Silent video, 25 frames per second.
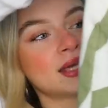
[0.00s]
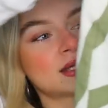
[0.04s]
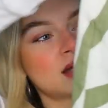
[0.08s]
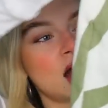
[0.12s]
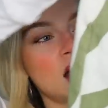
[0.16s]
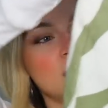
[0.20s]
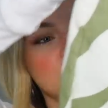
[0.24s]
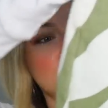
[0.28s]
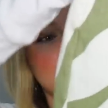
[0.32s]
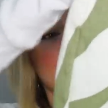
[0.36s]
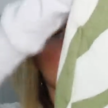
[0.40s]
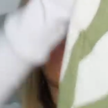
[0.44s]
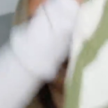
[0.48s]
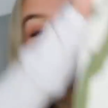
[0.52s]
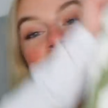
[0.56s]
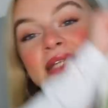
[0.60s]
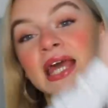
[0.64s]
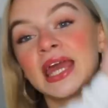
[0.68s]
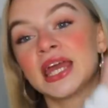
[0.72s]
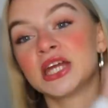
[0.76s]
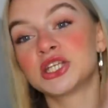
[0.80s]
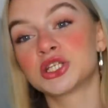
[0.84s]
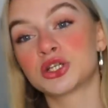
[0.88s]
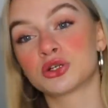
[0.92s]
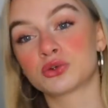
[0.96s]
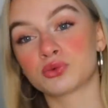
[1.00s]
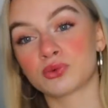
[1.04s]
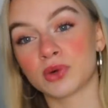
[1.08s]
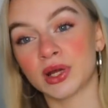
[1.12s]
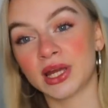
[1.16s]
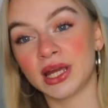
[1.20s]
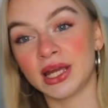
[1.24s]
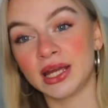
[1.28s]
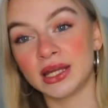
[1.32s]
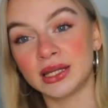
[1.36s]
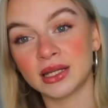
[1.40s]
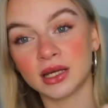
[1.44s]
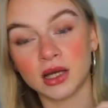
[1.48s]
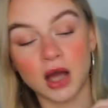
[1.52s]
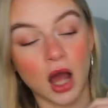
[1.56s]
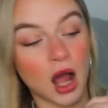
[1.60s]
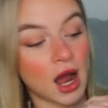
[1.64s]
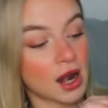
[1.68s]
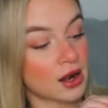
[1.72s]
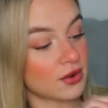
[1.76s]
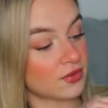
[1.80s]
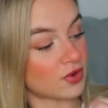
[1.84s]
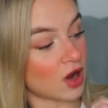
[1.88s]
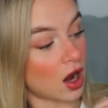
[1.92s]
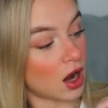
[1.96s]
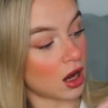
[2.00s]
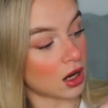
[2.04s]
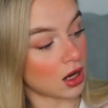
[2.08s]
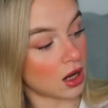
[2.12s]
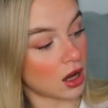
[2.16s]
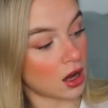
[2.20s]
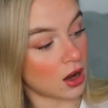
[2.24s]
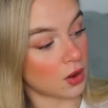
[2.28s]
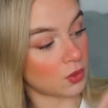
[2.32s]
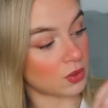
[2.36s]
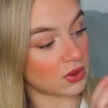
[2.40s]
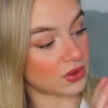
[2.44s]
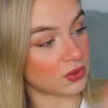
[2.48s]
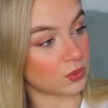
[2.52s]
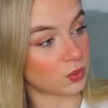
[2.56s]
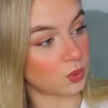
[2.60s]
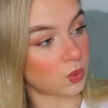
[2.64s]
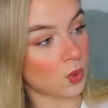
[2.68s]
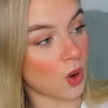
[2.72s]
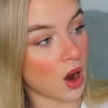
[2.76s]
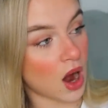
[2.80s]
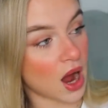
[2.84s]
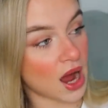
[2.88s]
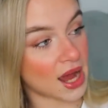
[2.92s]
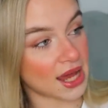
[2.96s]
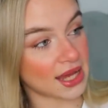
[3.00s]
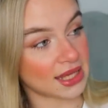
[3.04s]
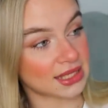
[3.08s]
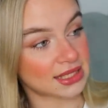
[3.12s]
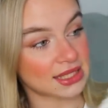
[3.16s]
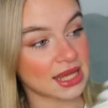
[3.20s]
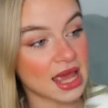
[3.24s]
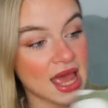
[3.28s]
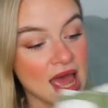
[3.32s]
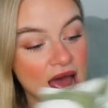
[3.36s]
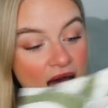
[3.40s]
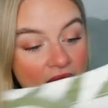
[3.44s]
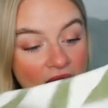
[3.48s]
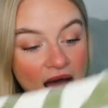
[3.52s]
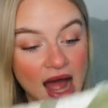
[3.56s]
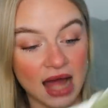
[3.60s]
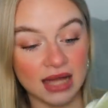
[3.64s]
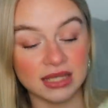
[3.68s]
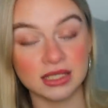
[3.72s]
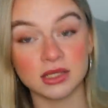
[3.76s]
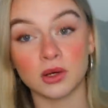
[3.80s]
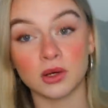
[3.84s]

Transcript: it's kind of like a sage green kind of colour with white. And